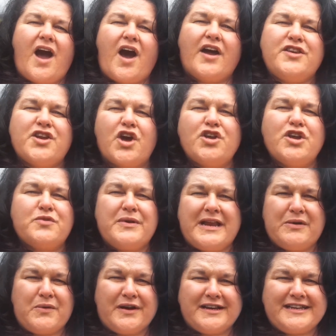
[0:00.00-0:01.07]
I know you
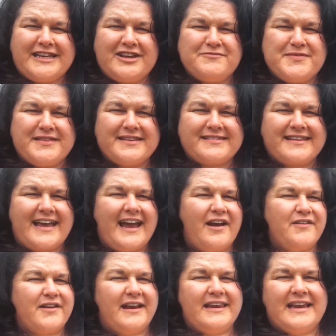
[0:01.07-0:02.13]
really wanted to give me this car
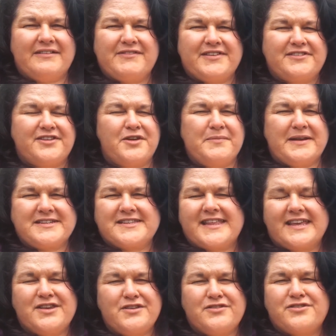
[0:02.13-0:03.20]
and I love it so much.
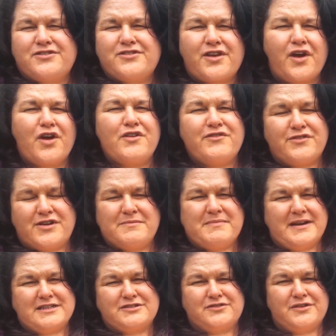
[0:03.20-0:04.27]
Thank you so very
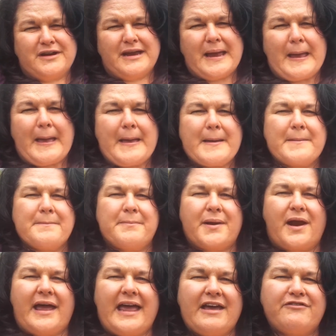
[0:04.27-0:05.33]
much for it
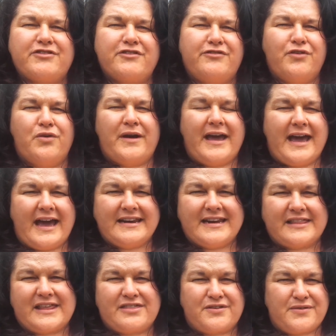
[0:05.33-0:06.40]
but I have to fork out
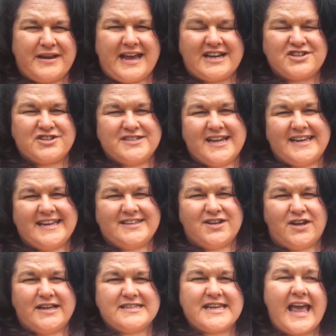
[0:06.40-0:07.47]
another
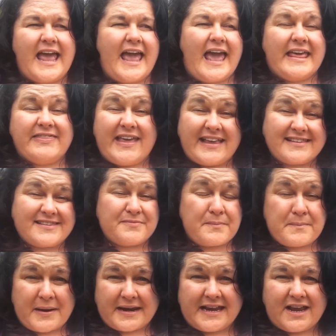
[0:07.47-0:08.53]
$380 and that's
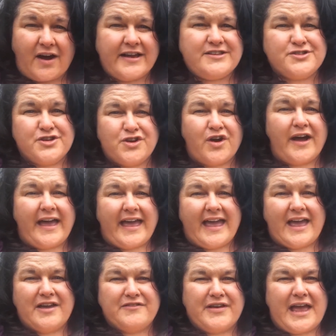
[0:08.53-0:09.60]
money I do not
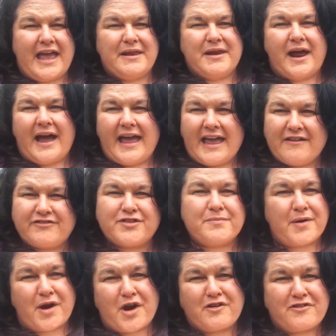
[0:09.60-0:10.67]
have and I have to
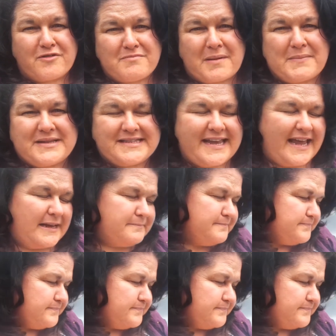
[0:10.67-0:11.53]
borrow it from mum and dad.